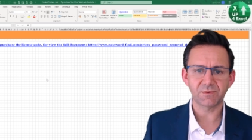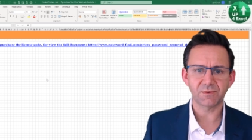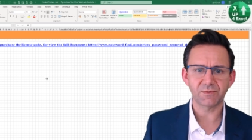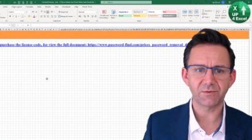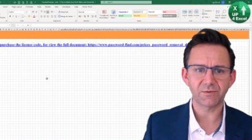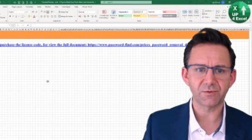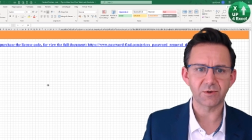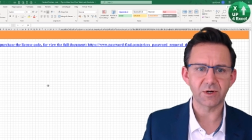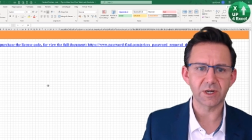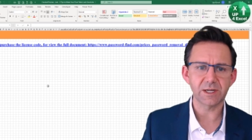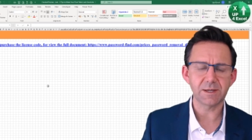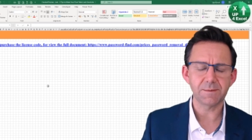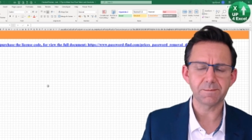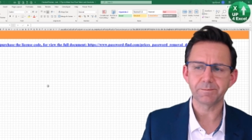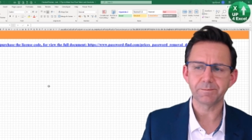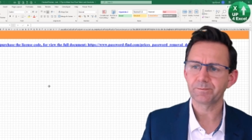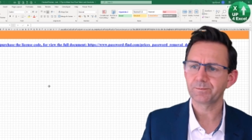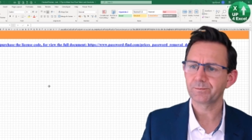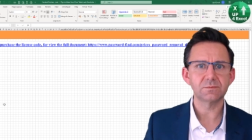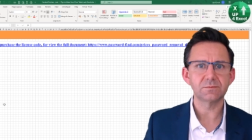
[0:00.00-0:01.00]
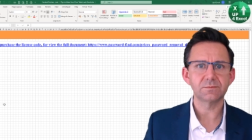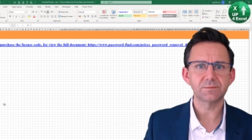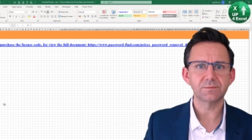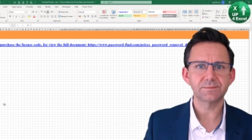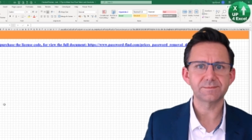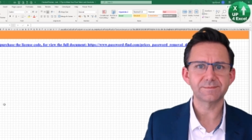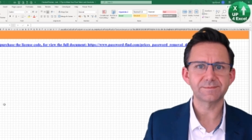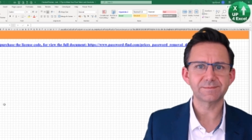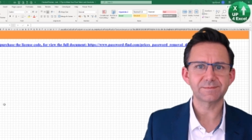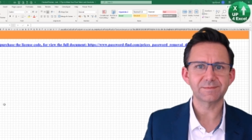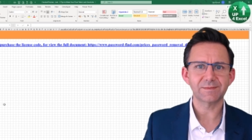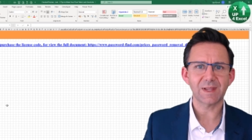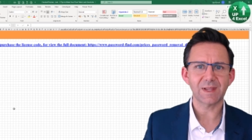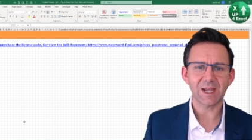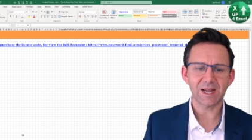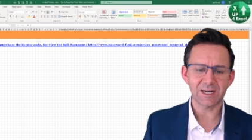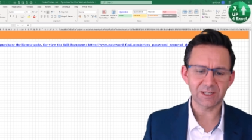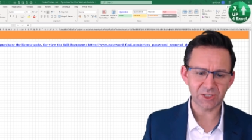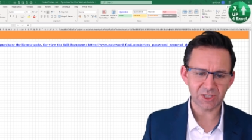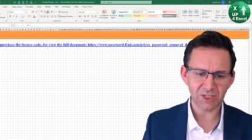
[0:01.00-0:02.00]
for free.
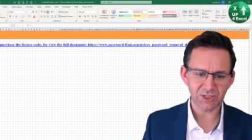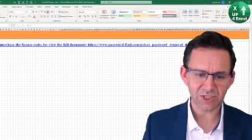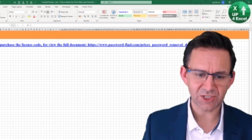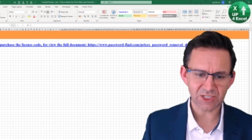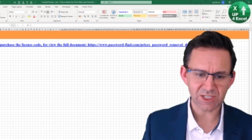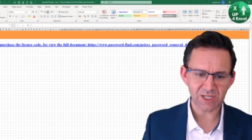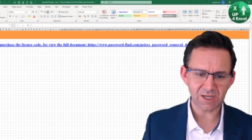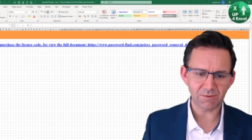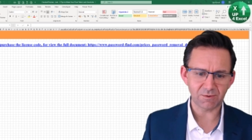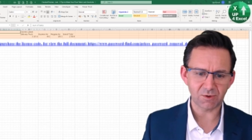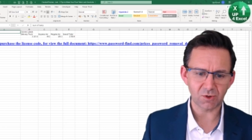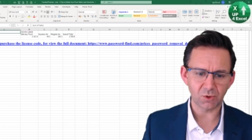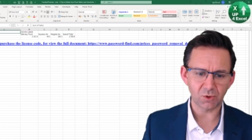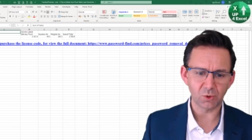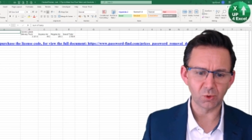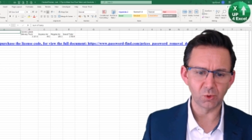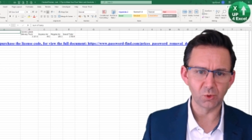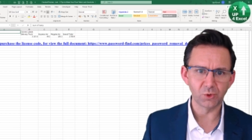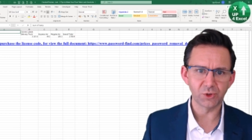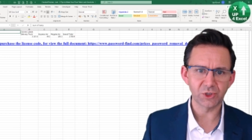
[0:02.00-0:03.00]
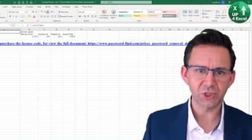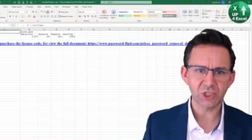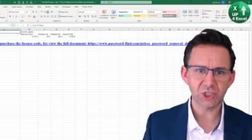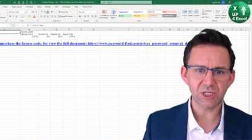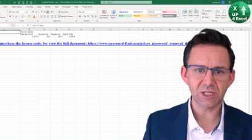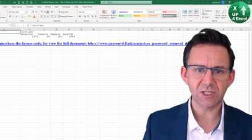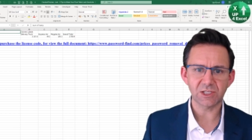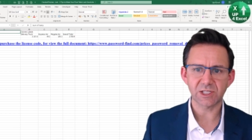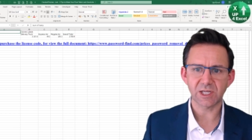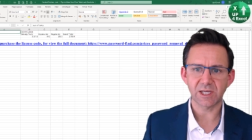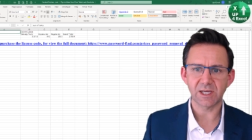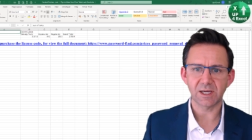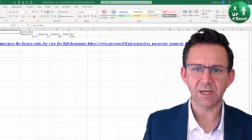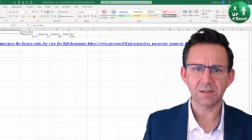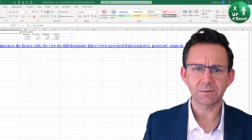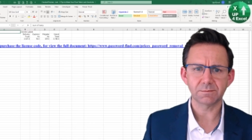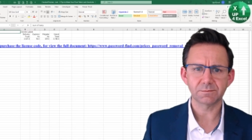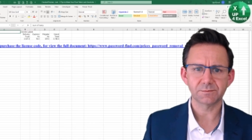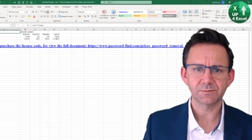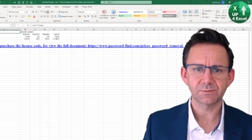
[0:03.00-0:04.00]
And you can see we've got all the sheets
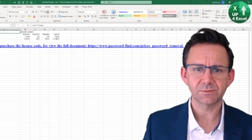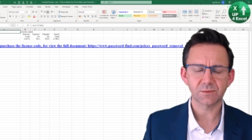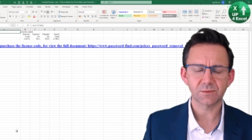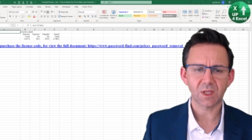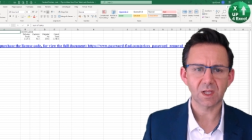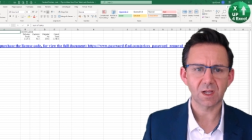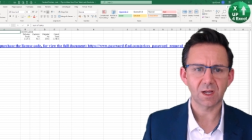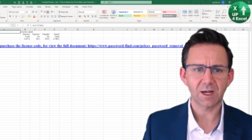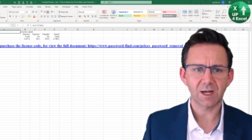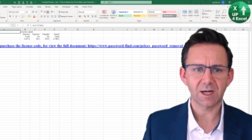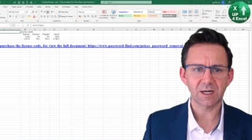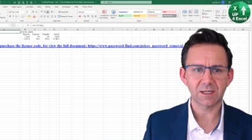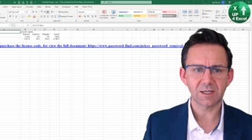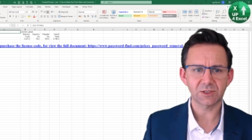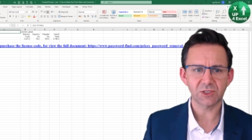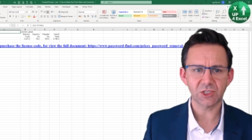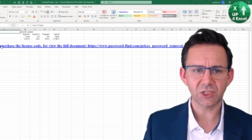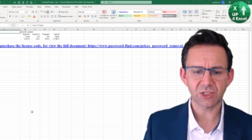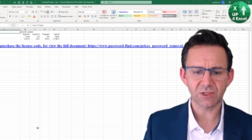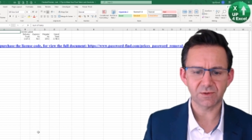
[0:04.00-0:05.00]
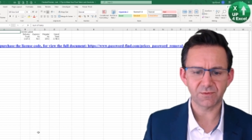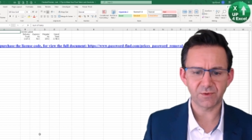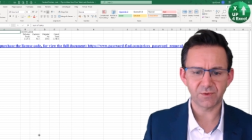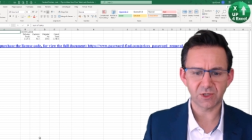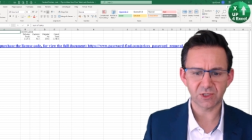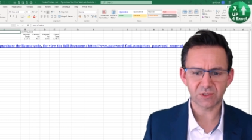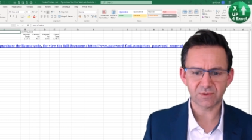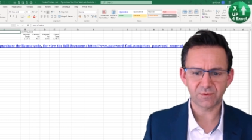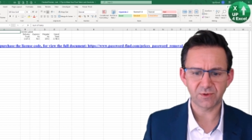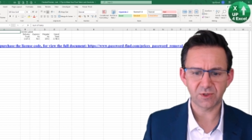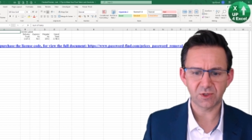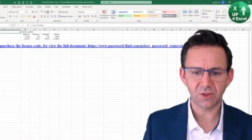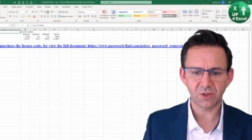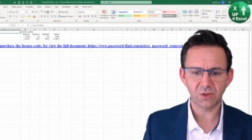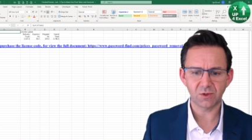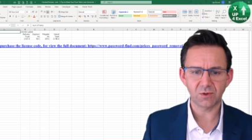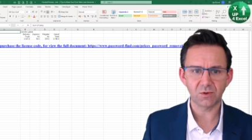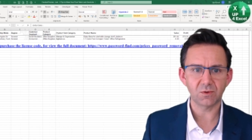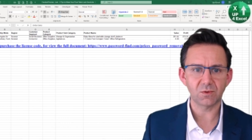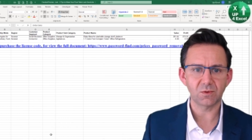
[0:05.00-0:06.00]
here and just the first
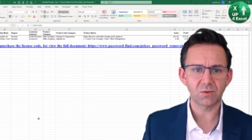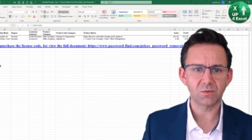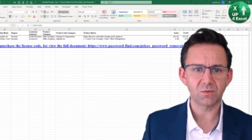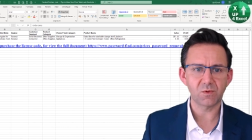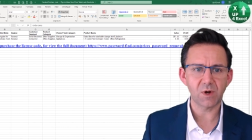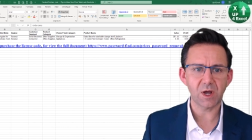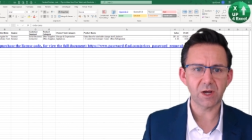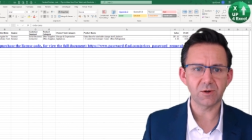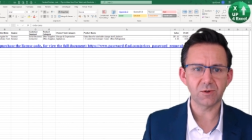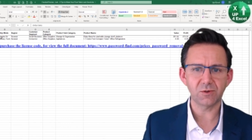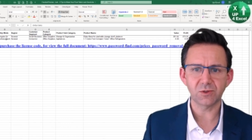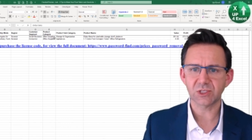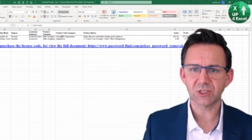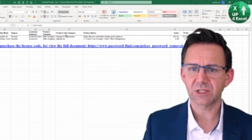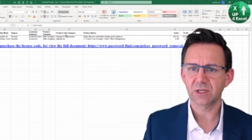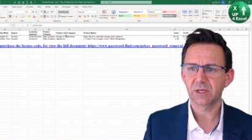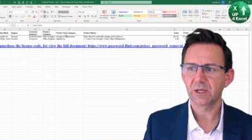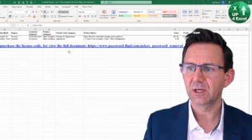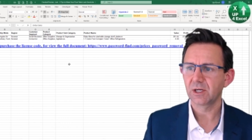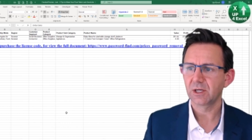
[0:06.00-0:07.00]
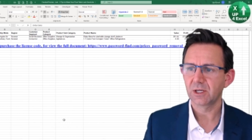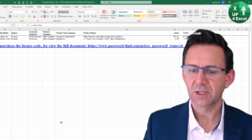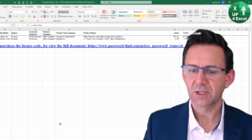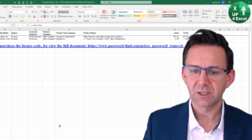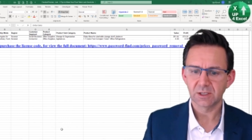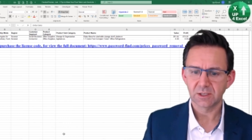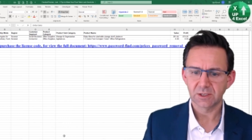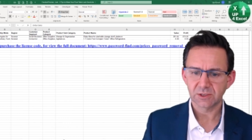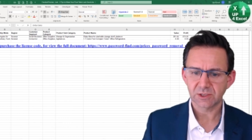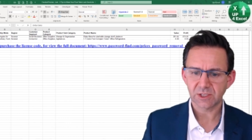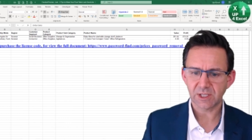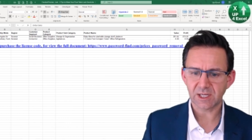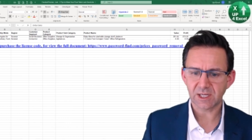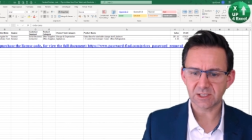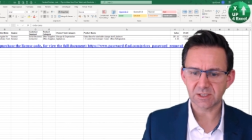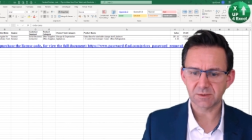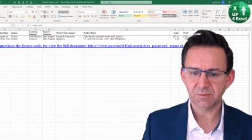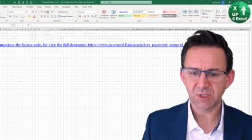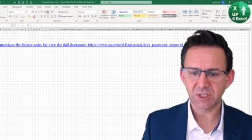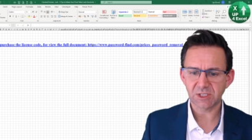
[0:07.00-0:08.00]
few rows. So that
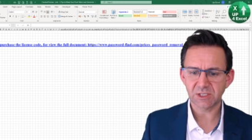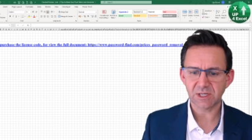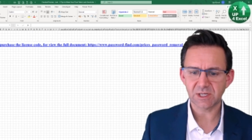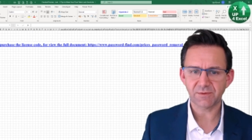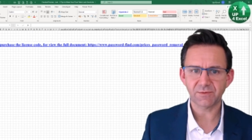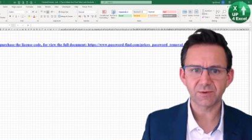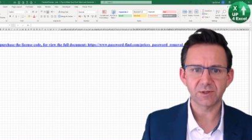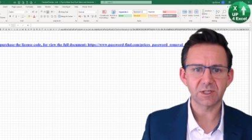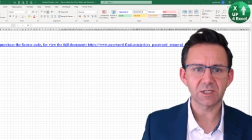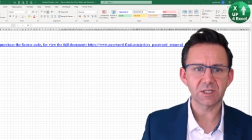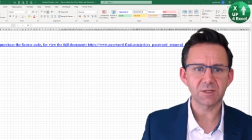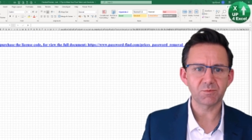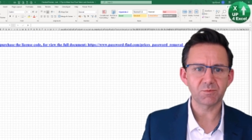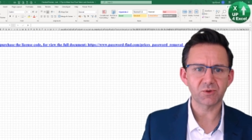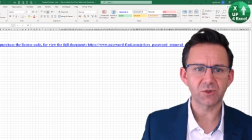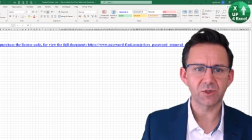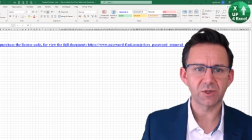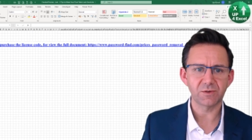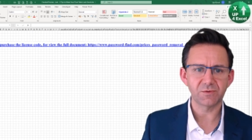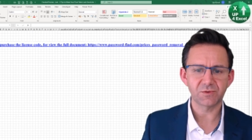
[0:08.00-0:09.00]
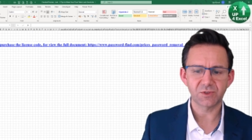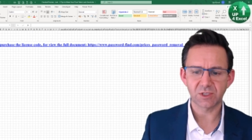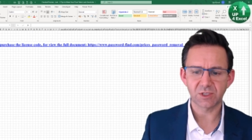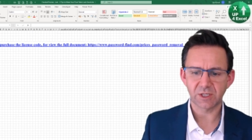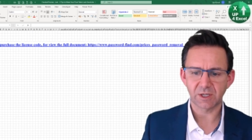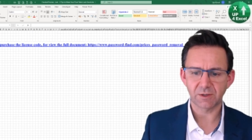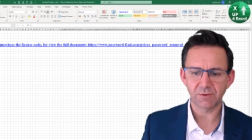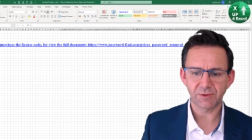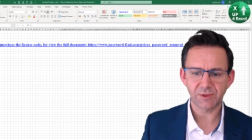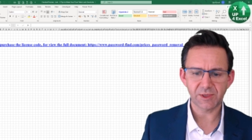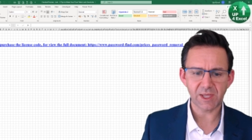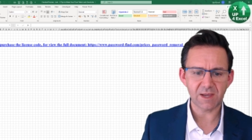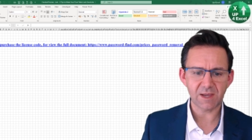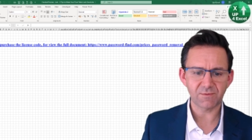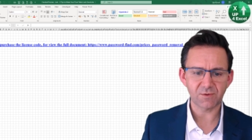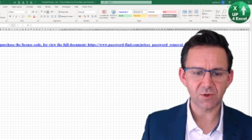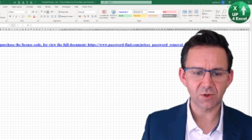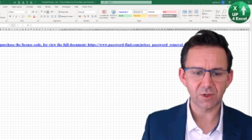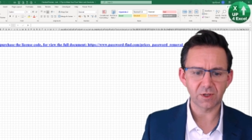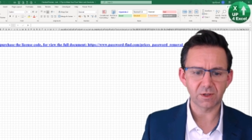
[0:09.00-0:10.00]
to me definitely proves, you know,
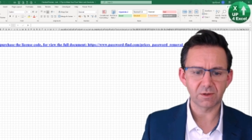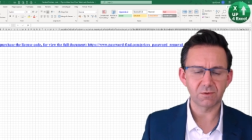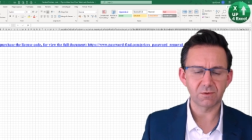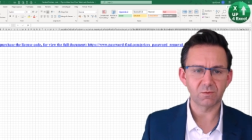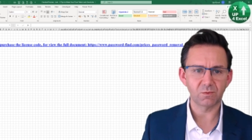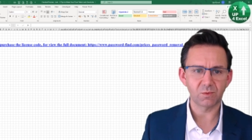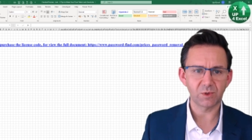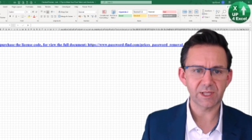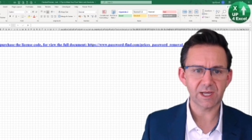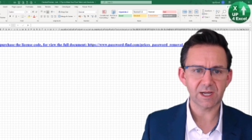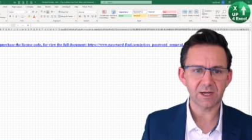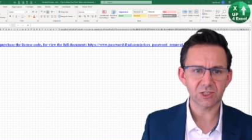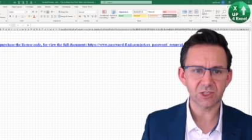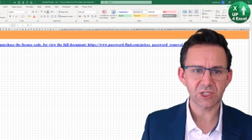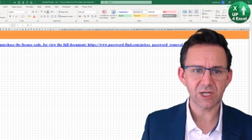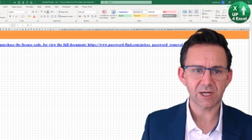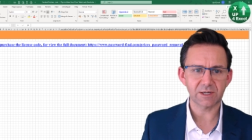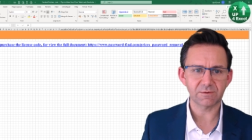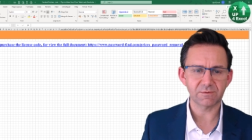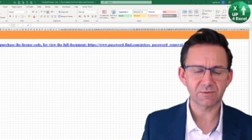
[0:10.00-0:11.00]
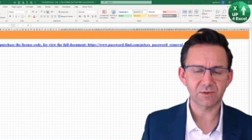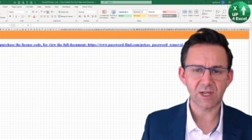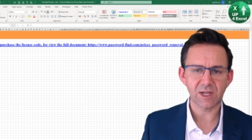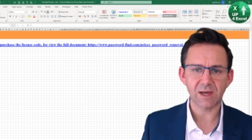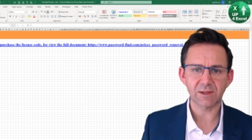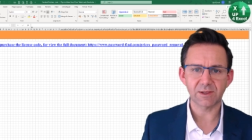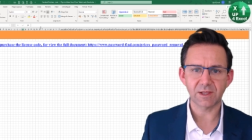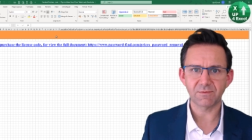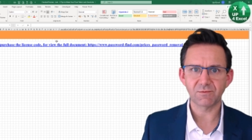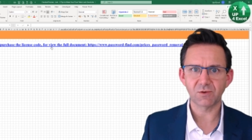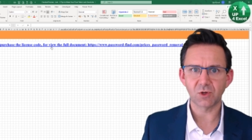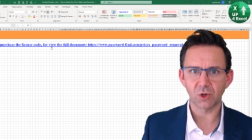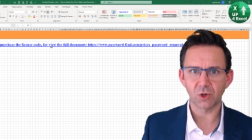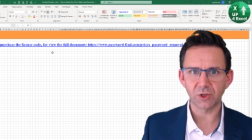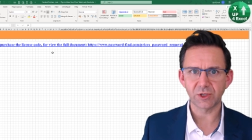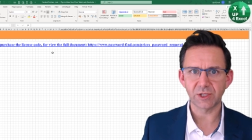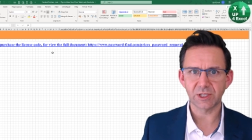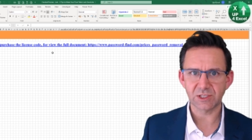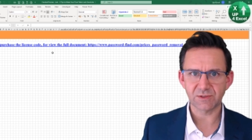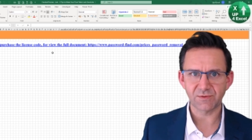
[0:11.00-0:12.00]
they've got, without a shadow of doubt, they've
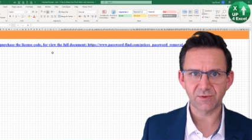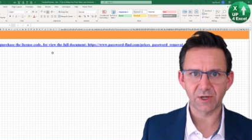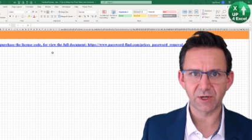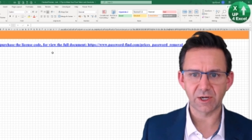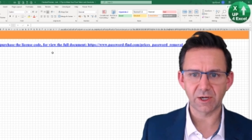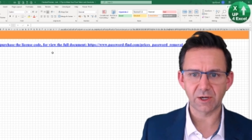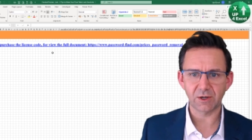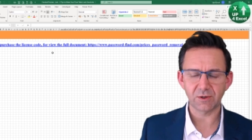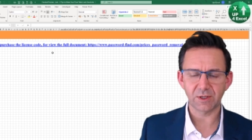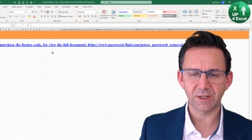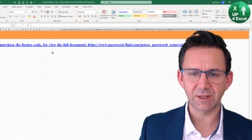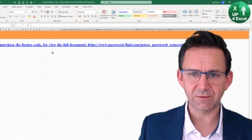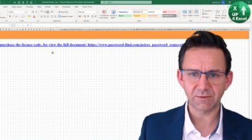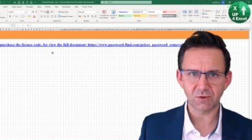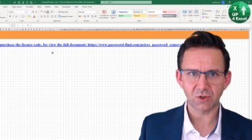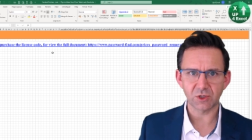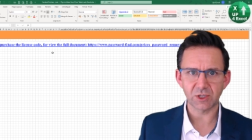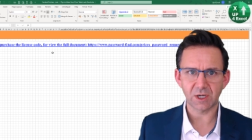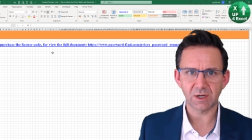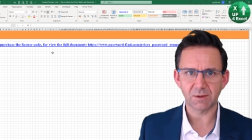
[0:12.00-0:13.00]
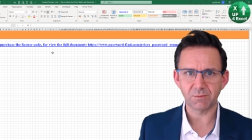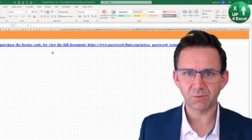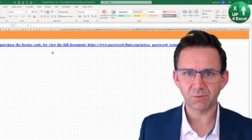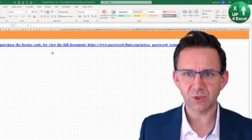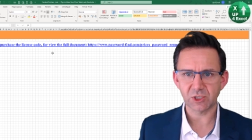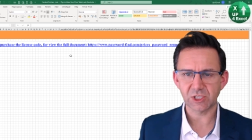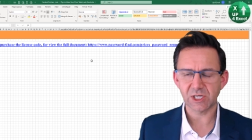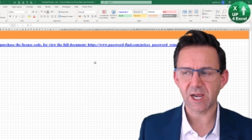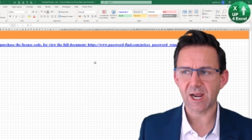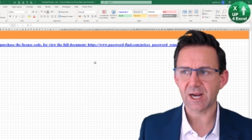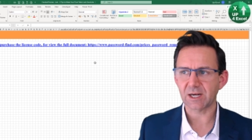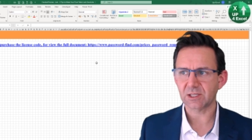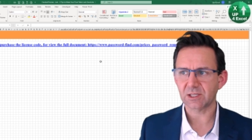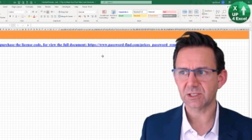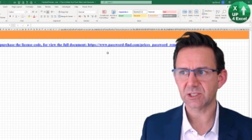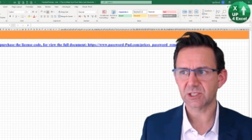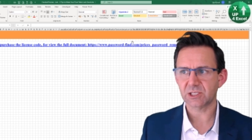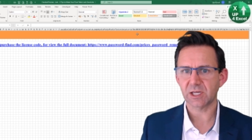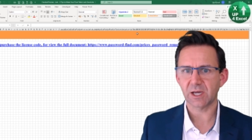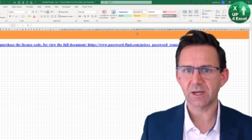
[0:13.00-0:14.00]
got this file and they've got it
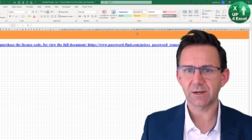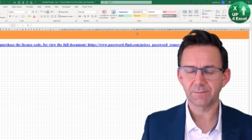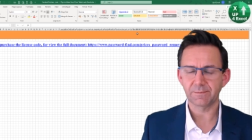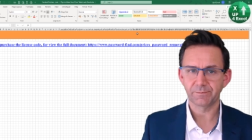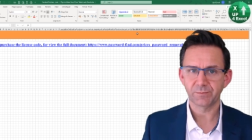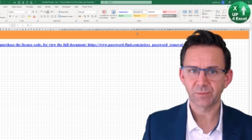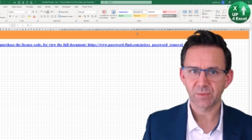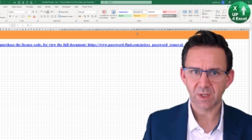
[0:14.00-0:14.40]
unprotected. So